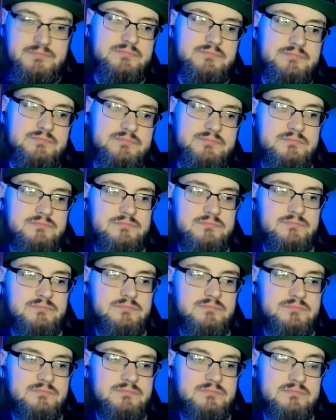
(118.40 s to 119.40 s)

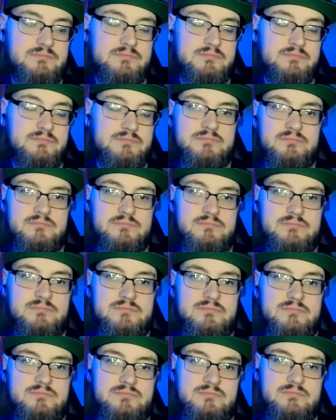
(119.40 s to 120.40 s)

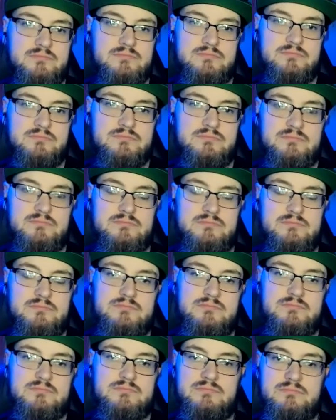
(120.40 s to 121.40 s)

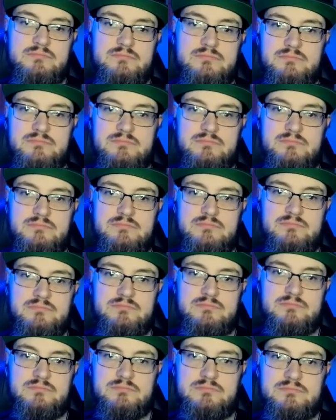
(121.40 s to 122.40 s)

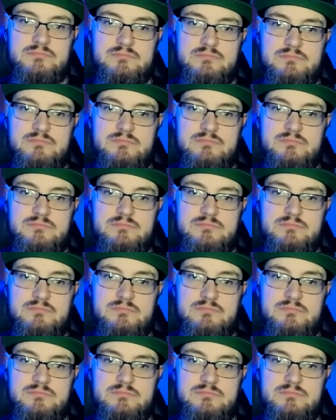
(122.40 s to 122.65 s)
No words are spoken by the person on screen.